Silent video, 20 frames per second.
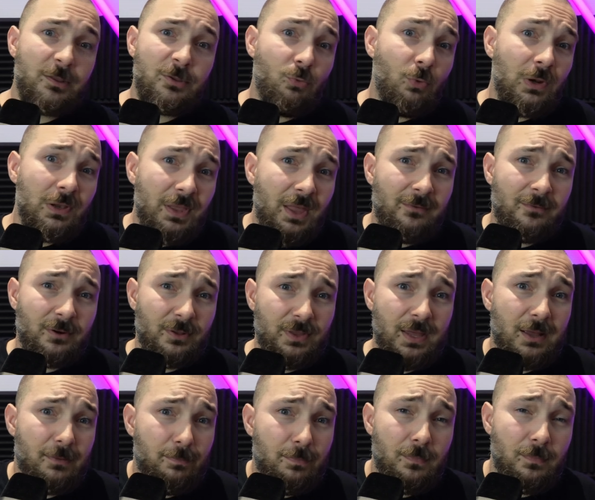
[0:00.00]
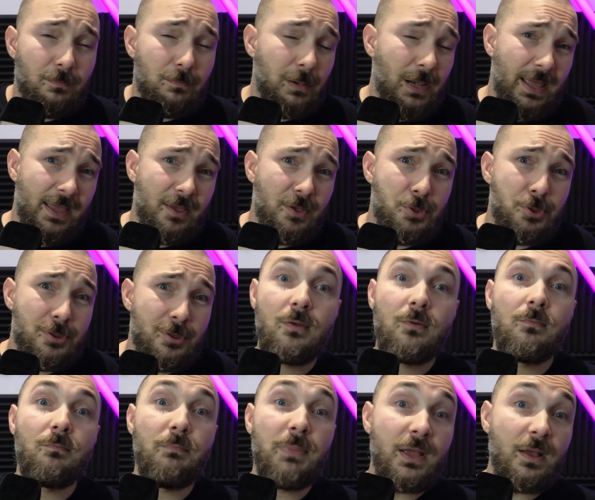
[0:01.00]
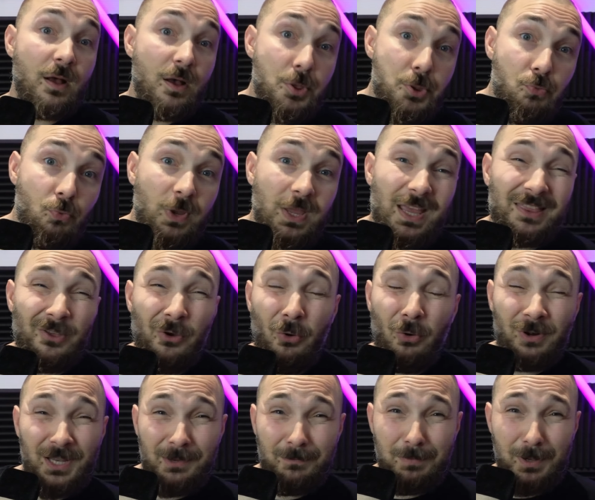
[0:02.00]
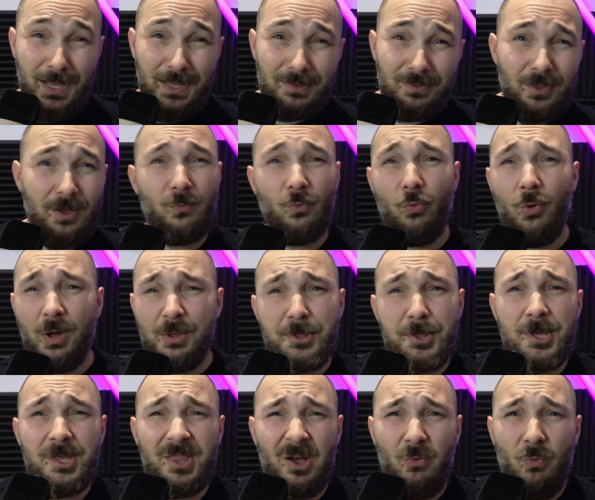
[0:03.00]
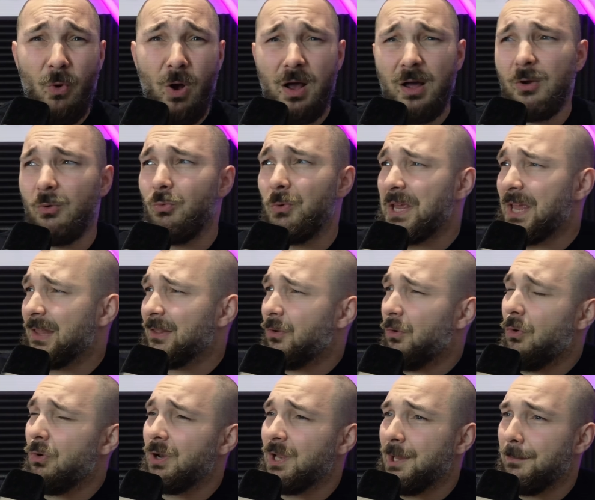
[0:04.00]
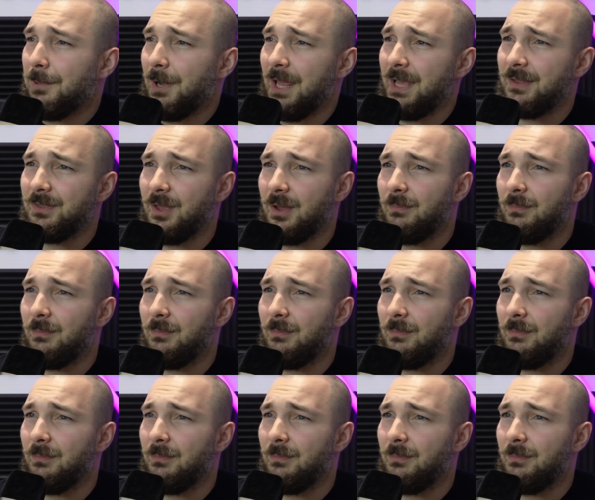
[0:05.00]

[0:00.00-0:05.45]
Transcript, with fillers: will never take place because we can only play them once in a while, we can only play them